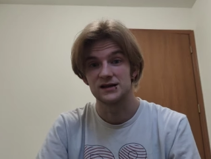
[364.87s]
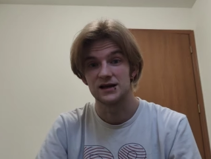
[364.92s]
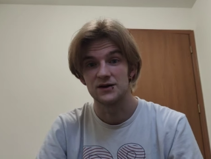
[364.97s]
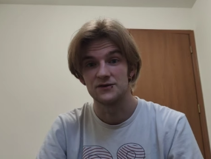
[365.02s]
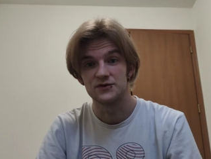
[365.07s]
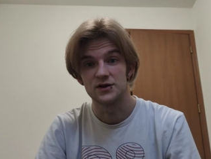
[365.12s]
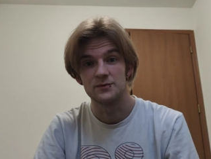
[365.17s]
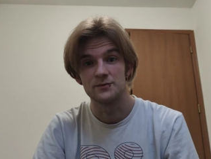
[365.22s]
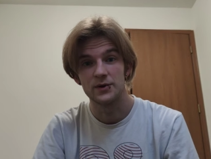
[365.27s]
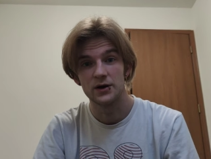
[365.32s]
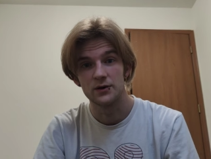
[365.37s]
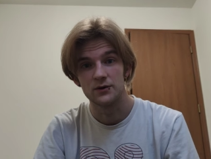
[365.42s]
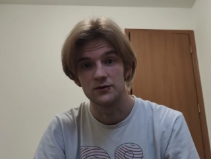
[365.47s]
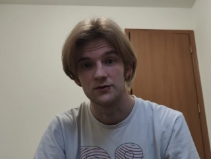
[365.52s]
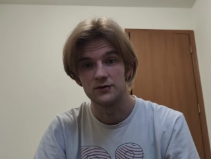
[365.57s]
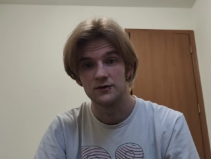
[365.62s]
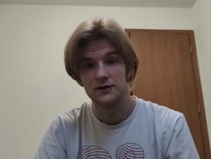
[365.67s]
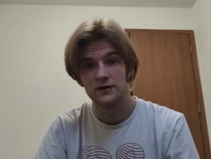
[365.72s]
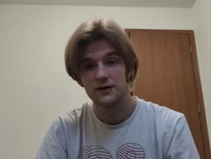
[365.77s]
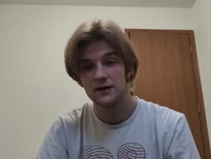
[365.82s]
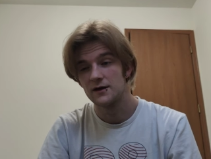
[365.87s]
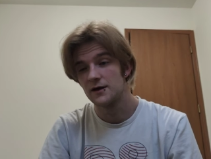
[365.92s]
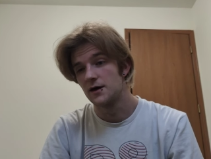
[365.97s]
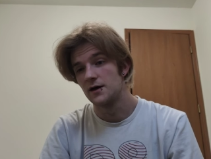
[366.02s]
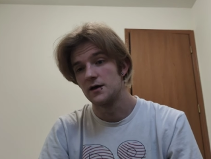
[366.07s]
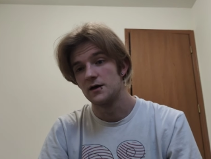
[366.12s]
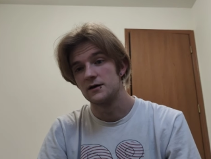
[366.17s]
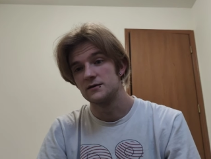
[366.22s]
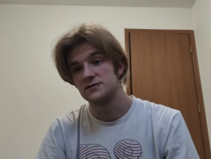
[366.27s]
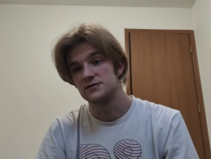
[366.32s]
say i've done both
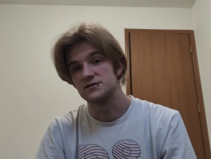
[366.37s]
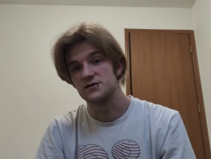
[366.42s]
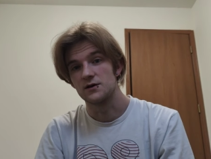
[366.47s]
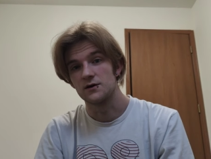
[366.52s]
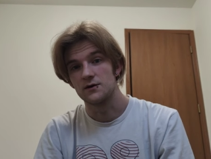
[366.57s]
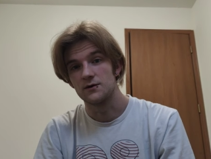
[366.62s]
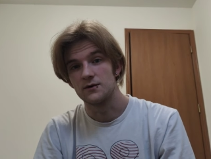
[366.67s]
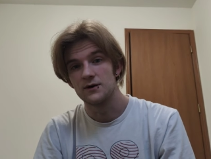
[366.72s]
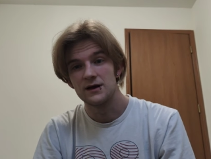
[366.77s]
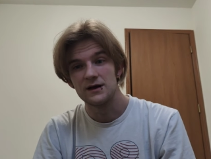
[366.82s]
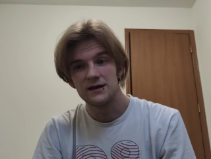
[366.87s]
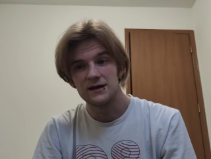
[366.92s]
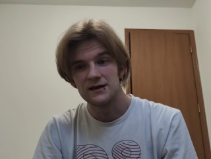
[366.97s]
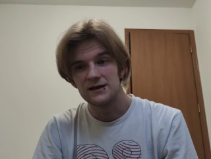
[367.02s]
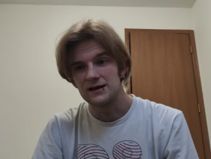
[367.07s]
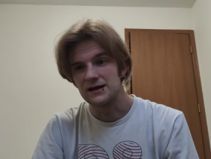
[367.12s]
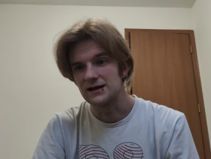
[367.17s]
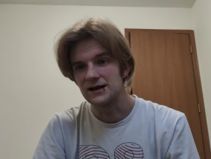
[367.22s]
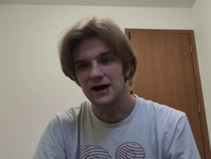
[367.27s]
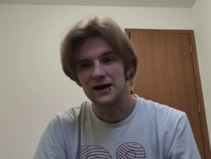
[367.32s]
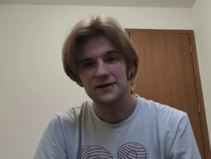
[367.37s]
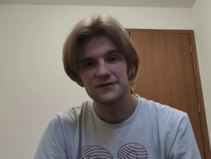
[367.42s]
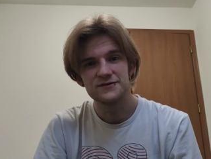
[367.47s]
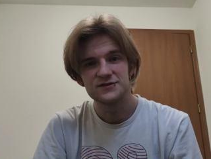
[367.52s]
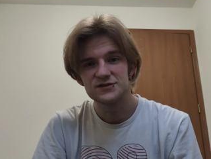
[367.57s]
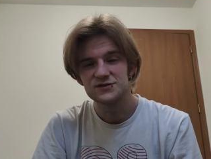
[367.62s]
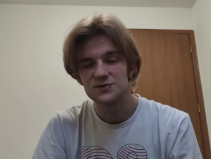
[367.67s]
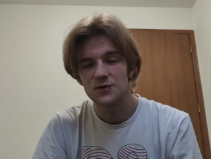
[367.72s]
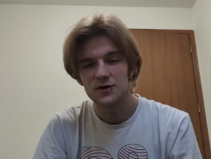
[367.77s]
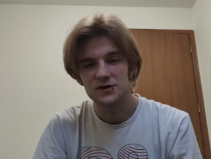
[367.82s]
so it kind of
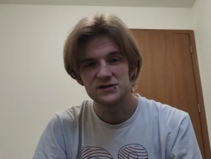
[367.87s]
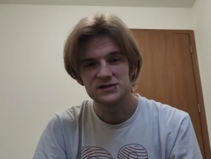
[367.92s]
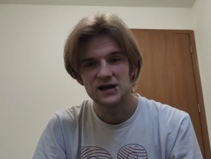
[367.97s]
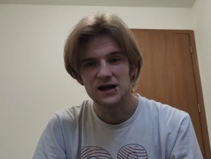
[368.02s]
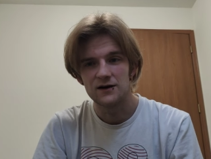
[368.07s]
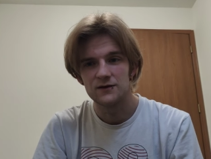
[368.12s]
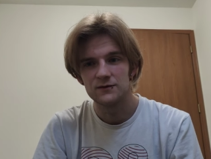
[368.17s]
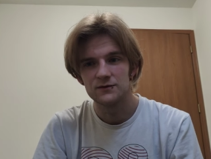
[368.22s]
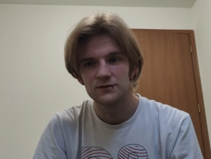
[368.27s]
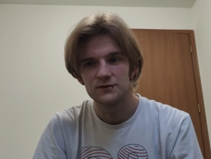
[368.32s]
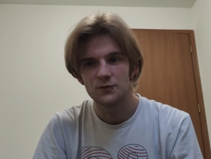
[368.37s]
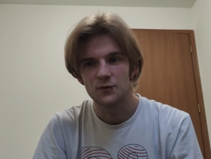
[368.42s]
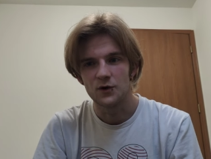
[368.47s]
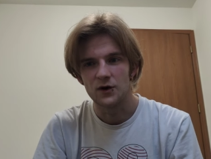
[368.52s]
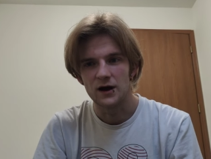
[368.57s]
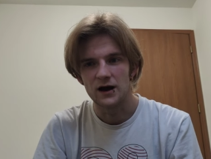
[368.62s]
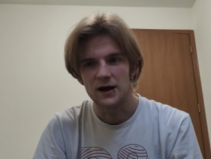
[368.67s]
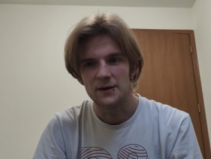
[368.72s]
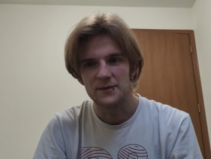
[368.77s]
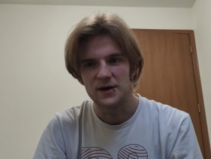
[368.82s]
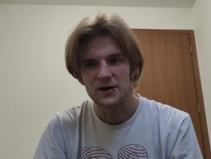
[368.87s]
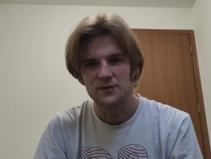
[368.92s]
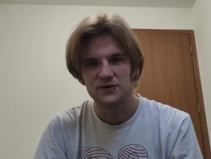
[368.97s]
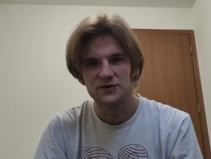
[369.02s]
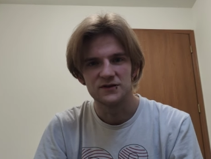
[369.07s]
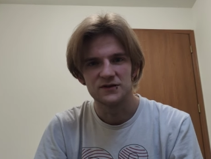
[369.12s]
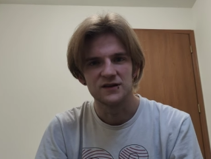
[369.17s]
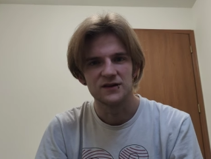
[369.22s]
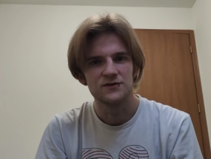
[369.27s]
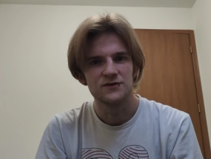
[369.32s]
just works out where I'm
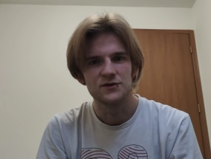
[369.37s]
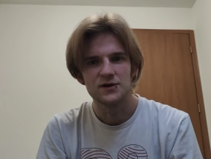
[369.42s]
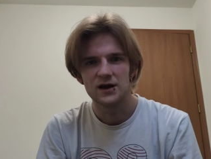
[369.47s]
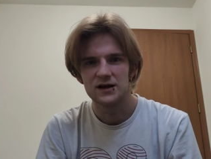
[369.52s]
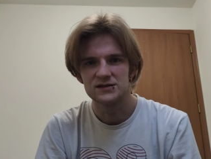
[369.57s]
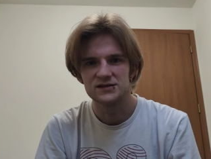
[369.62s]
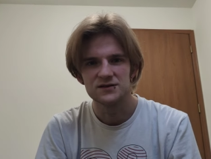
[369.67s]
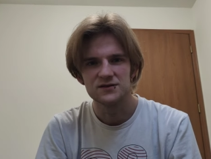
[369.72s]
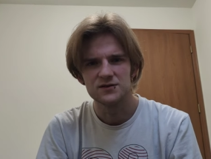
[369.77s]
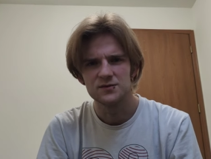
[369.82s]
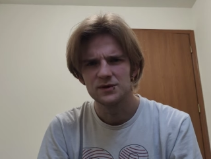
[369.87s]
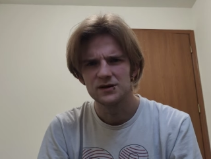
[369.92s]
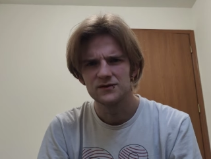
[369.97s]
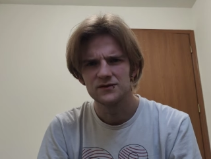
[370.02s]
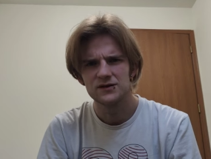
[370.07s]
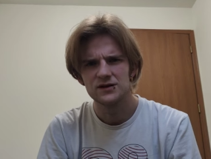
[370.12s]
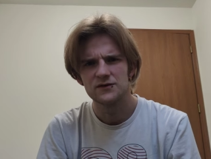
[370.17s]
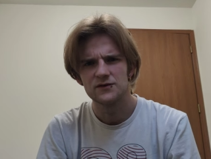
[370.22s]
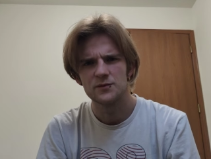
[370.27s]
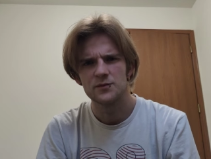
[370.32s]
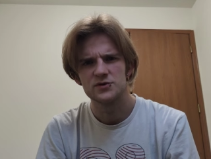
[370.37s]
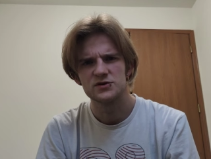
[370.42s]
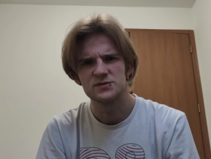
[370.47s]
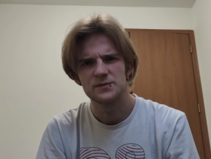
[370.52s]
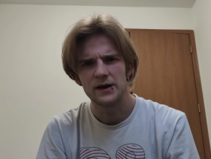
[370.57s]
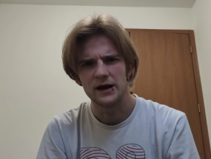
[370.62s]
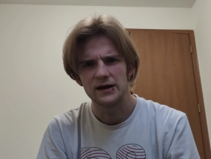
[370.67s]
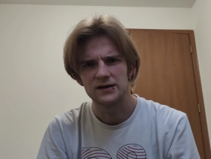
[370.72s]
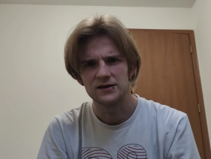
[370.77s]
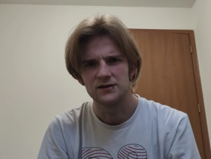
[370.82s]
able to give you guys a little bit of a different
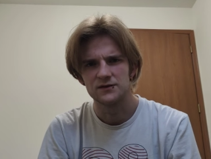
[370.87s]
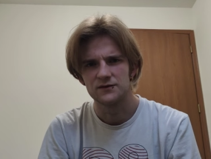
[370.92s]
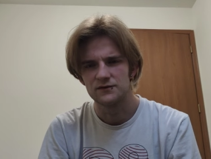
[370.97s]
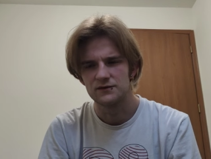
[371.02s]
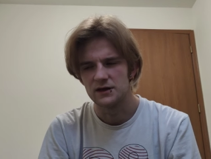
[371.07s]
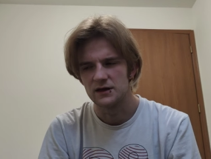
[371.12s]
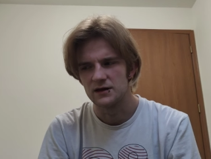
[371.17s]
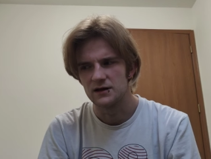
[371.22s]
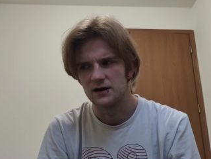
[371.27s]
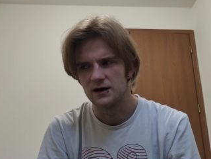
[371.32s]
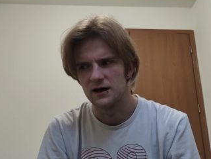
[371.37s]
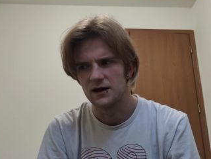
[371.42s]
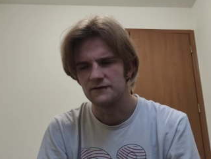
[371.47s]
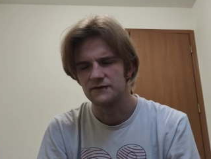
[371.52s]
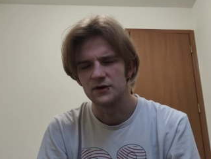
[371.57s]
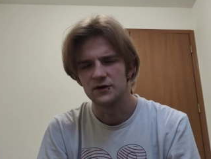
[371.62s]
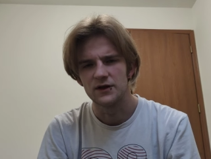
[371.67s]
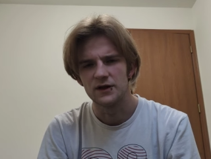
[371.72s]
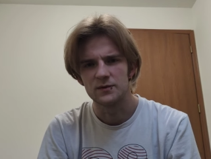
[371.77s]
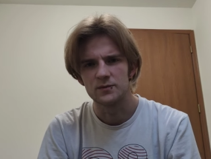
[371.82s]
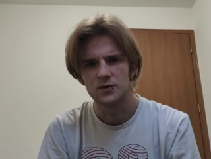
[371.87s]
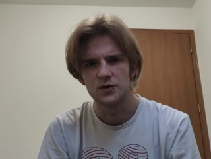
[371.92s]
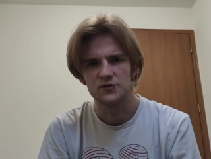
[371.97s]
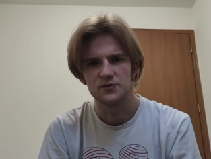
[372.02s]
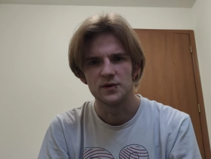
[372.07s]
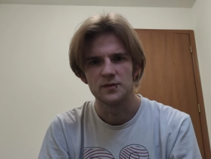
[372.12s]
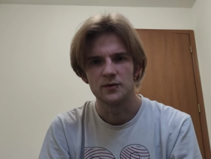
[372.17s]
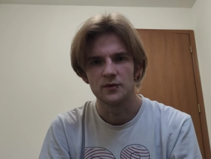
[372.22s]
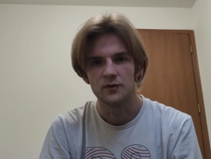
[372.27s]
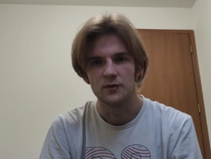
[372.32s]
perspective than I feel like
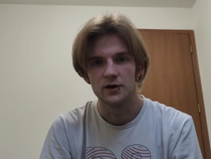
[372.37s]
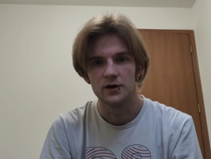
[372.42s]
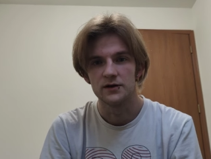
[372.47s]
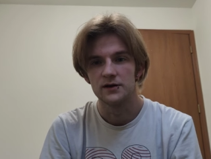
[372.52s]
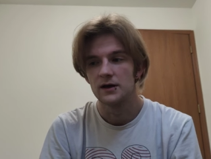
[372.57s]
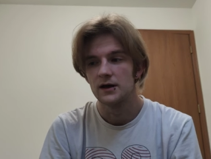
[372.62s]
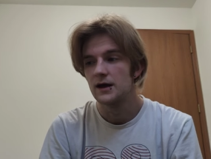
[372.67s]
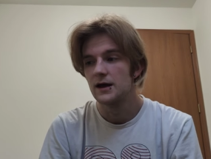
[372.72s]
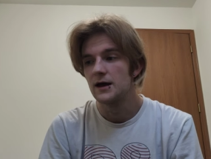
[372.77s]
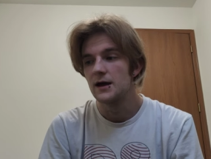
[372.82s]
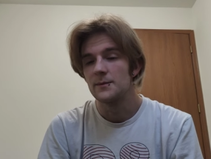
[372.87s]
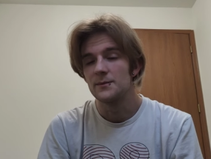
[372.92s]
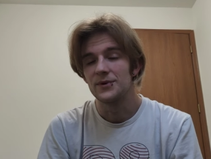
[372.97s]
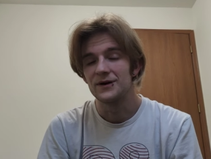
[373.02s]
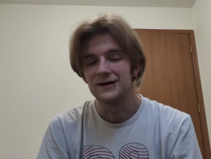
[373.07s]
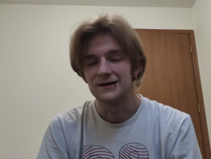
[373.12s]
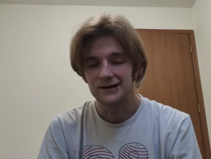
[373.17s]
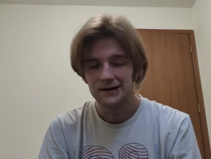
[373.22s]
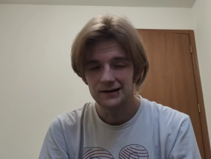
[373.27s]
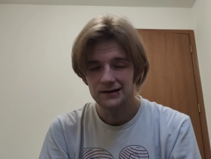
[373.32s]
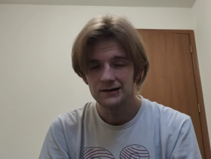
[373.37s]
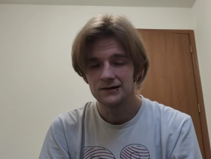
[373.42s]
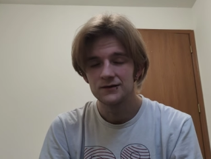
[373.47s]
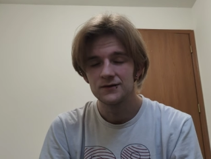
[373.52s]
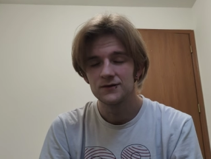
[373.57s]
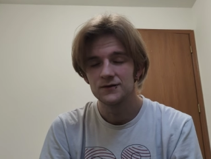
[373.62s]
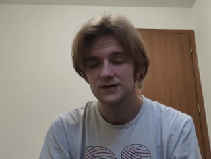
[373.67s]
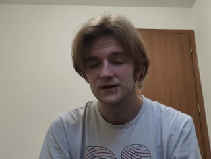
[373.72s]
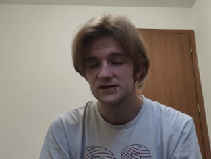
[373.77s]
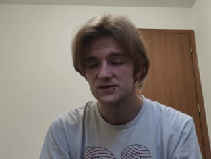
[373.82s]
most people would. But
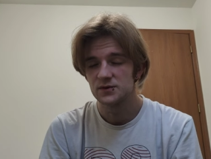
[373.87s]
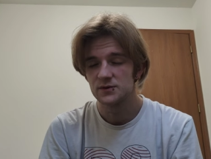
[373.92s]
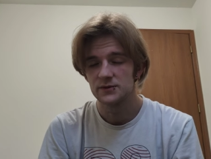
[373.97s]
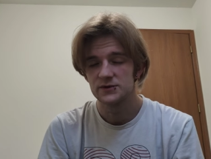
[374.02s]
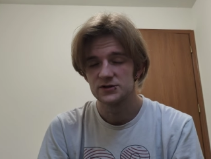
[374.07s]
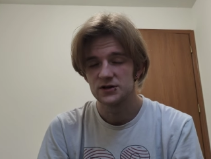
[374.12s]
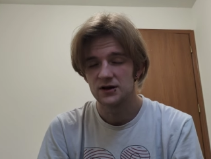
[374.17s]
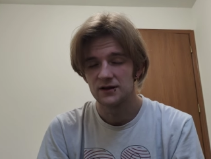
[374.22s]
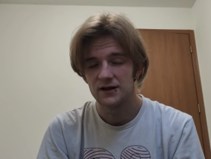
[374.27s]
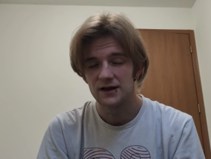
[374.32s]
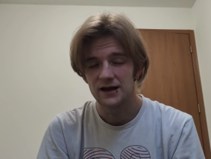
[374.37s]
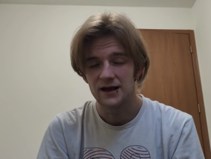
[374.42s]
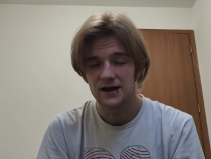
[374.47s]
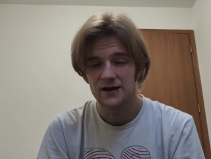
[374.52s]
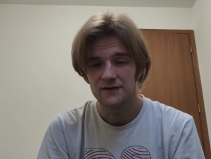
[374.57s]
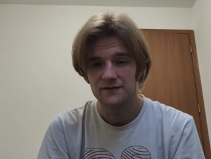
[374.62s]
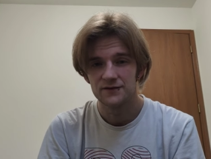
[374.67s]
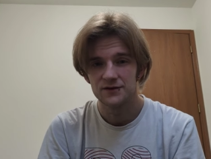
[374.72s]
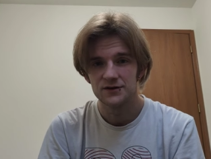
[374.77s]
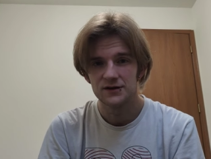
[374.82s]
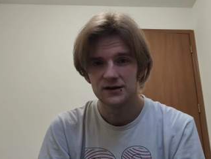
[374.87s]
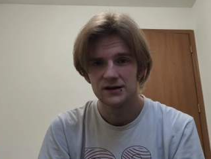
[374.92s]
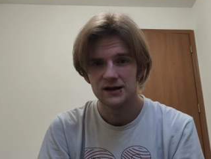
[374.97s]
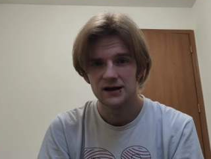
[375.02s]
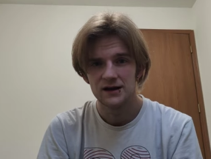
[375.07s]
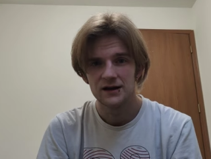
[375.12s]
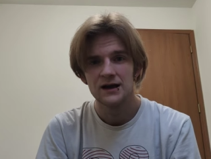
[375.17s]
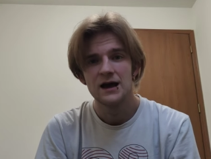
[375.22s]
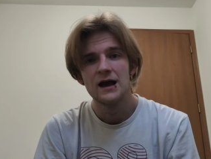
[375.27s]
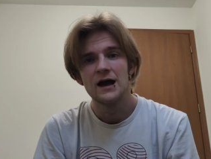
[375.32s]
anywho, that's pretty much all I have for you
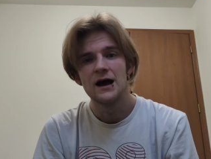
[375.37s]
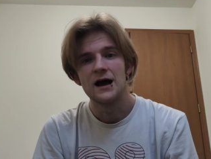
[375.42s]
today.